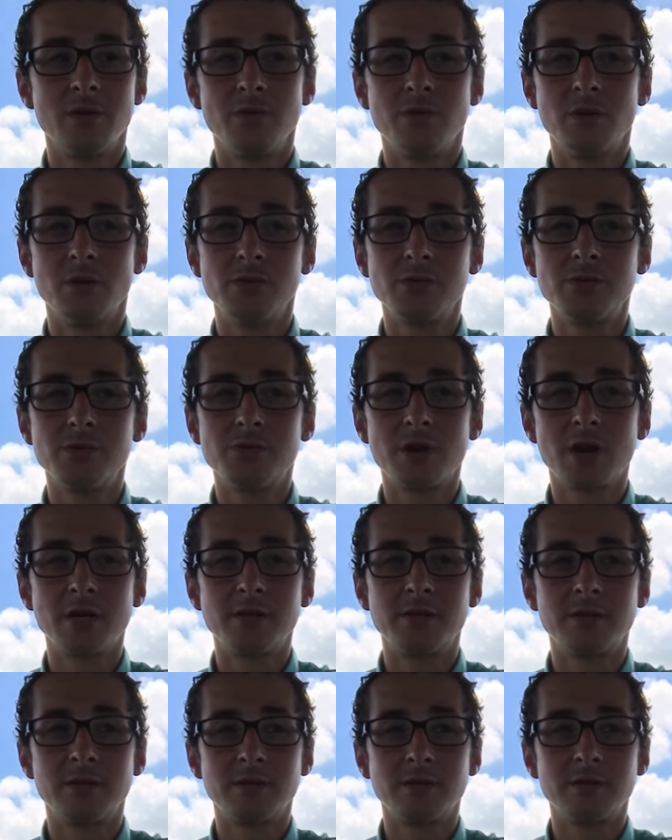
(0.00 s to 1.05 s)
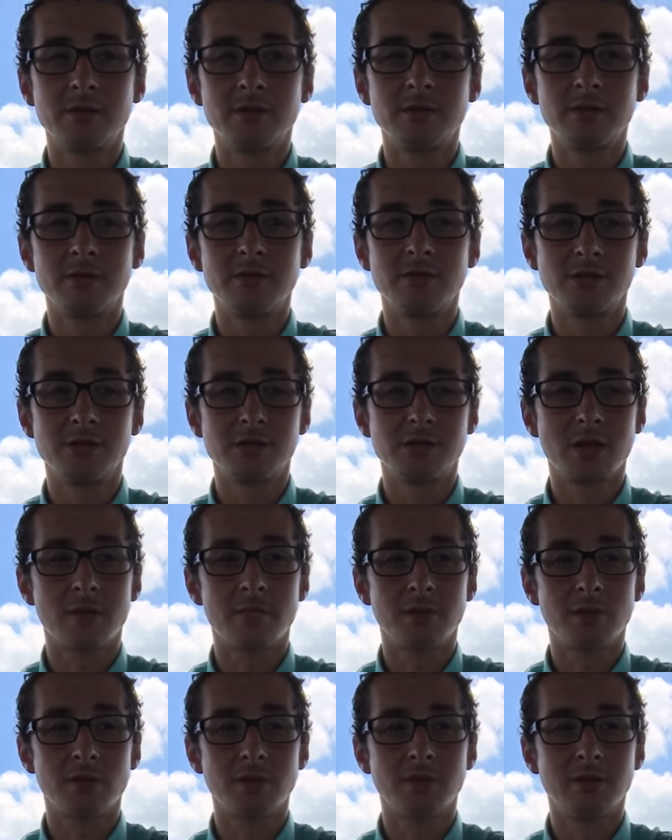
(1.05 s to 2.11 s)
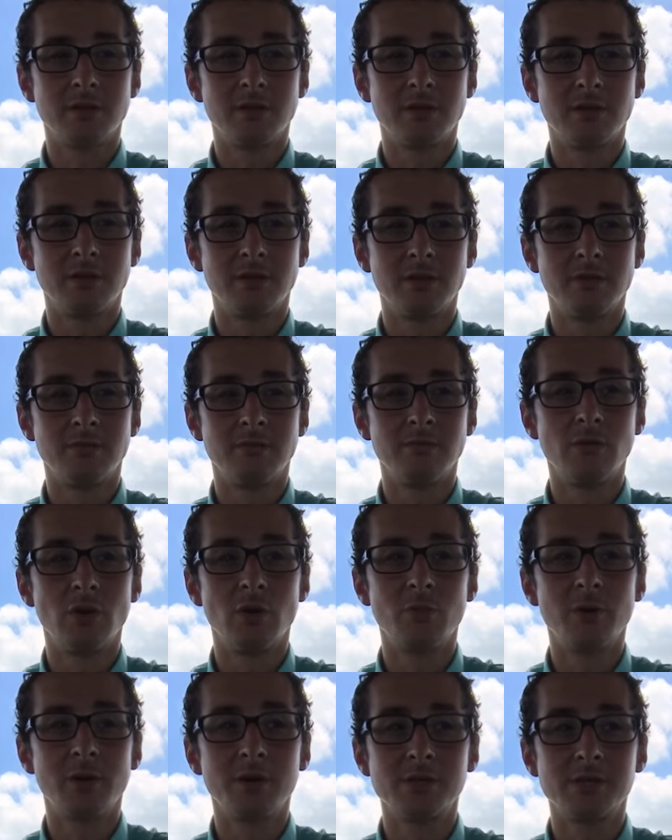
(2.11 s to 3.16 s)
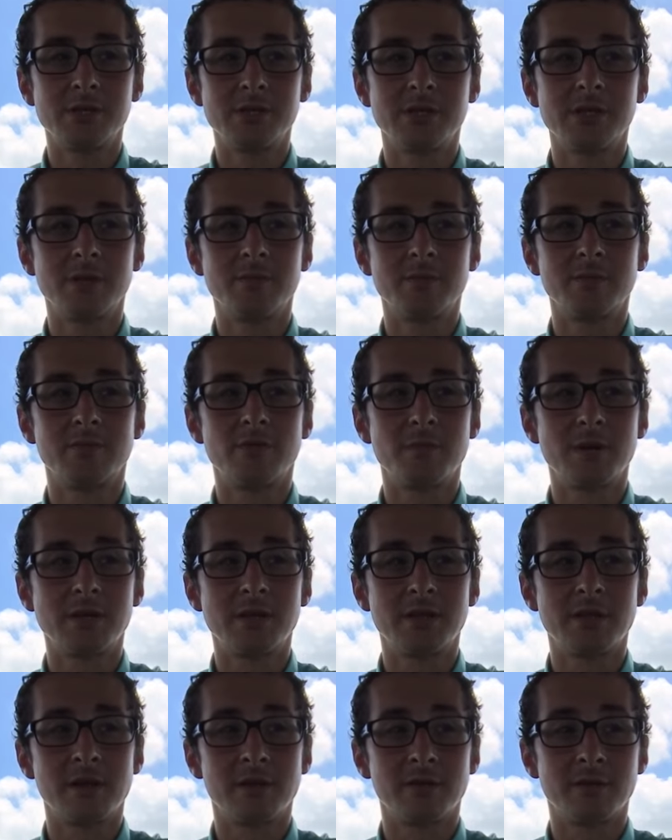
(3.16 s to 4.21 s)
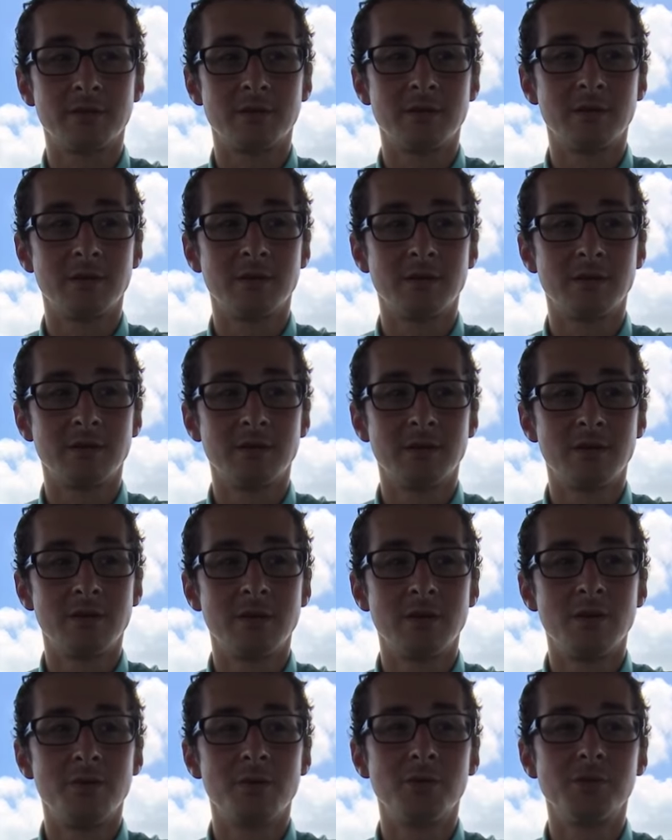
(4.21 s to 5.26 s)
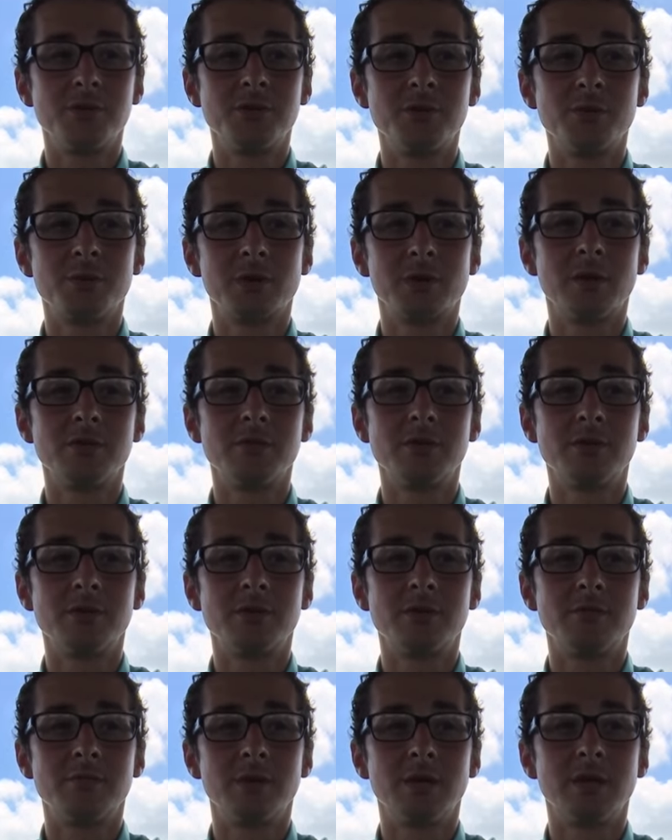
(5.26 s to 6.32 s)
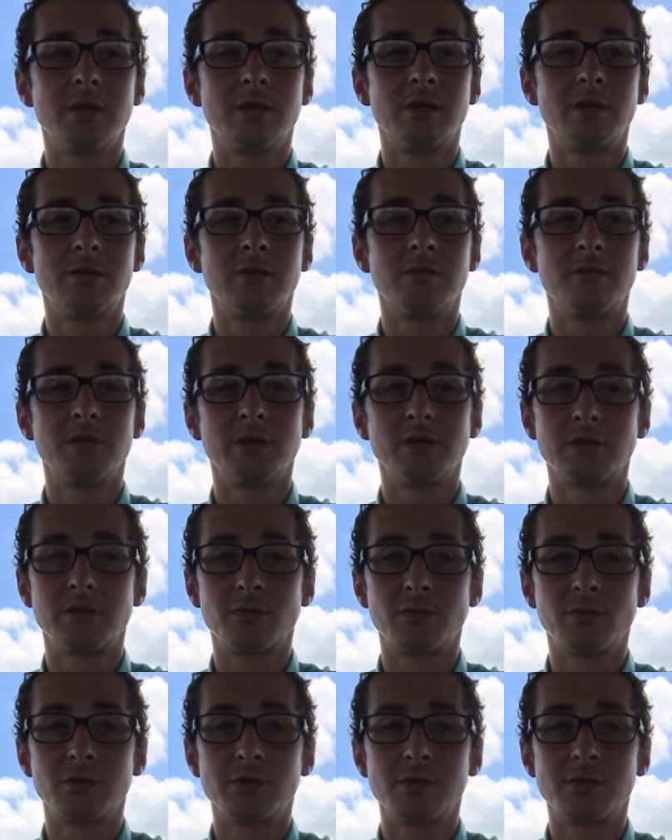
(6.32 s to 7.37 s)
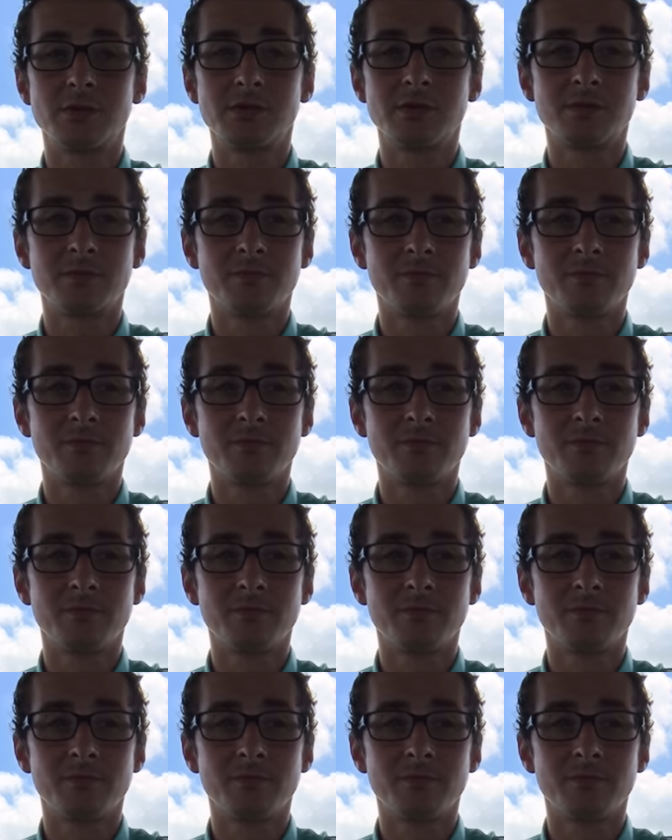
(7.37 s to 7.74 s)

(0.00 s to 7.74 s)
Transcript: Those who tried to just got burned. Nobody was exempt from my theft. Those who were closest to me felt it the worst.